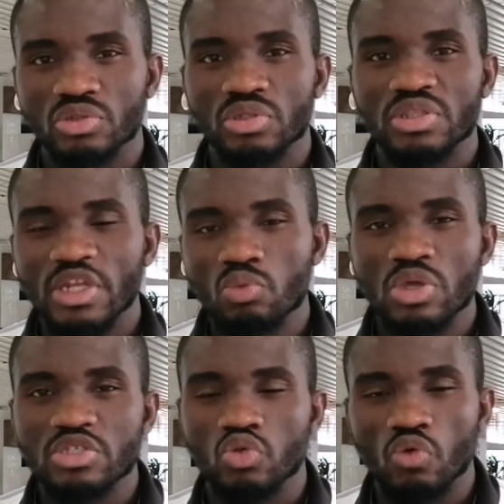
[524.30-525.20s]
3
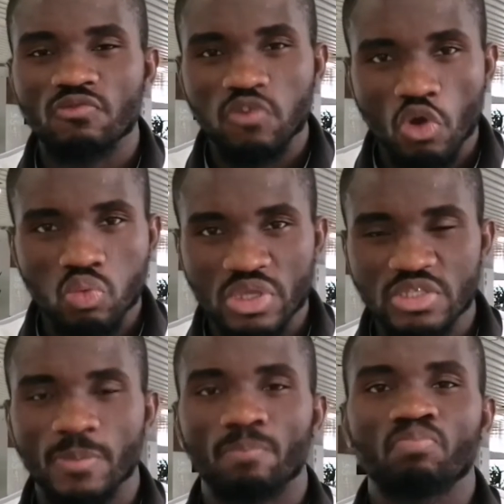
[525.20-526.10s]
weeks to 4
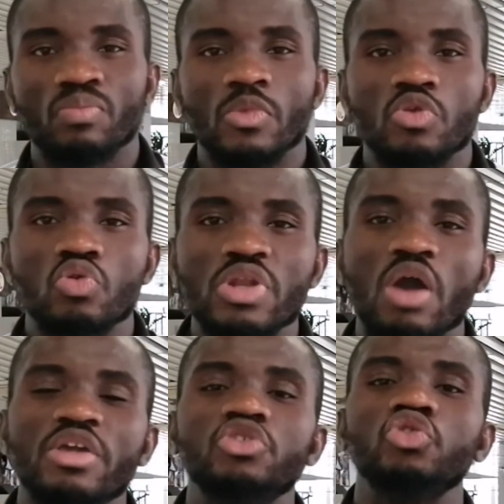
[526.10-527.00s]
weeks, you now
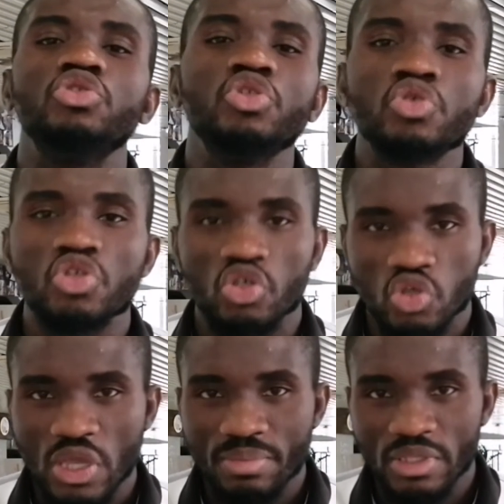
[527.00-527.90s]
introduce your
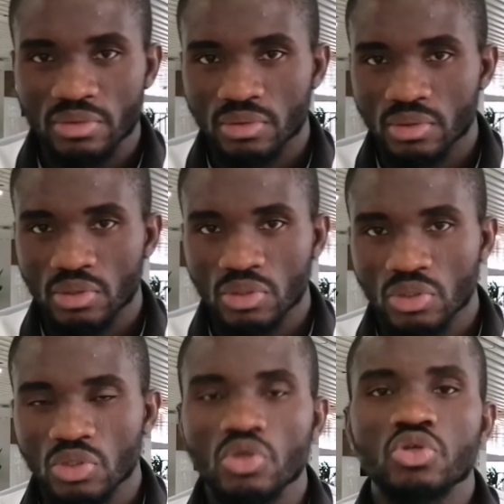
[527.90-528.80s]
soybean.
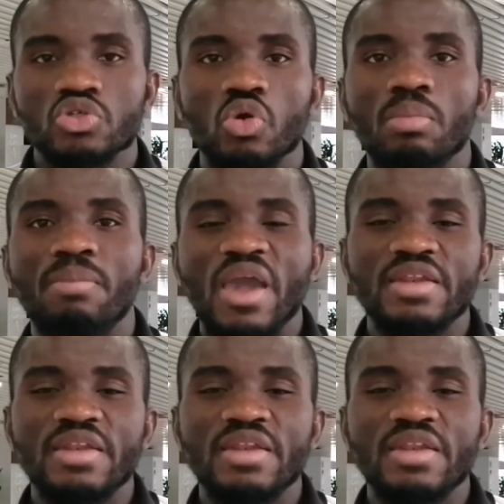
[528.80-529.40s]
So